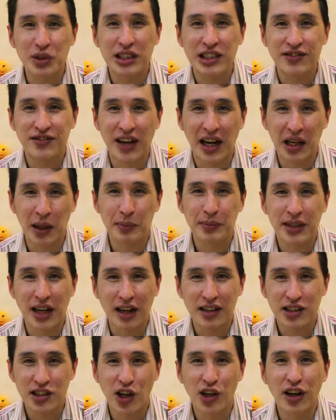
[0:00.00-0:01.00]
develop
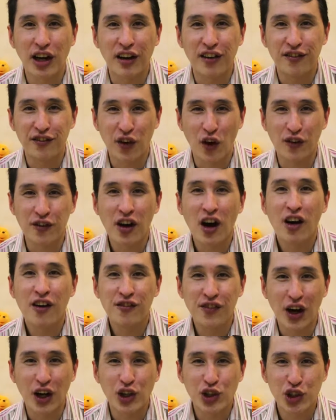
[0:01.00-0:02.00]
their third and fourth
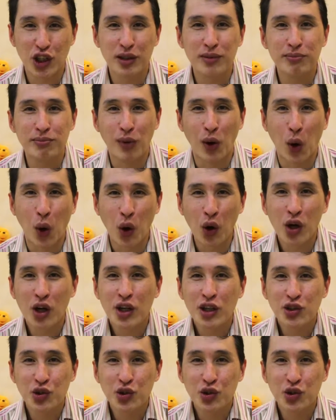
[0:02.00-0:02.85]
function more.